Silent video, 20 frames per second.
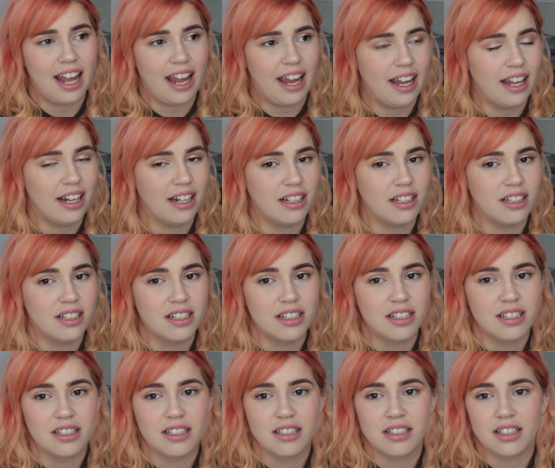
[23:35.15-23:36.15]

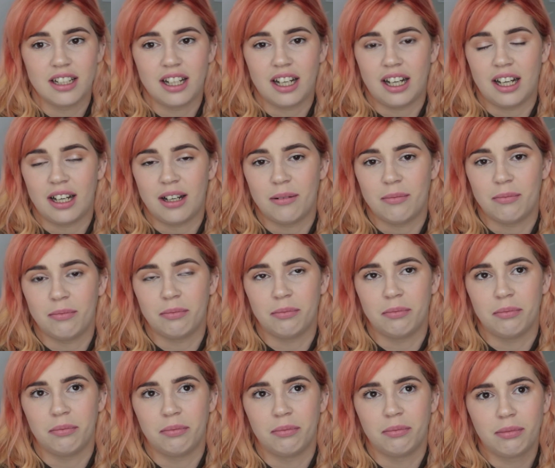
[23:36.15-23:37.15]
and I
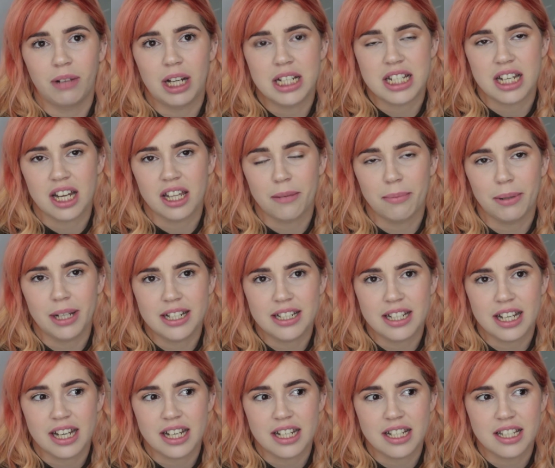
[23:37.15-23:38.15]
did another blood
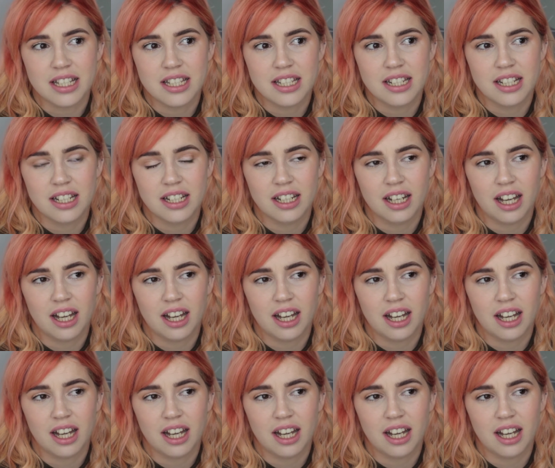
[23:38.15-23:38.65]
test.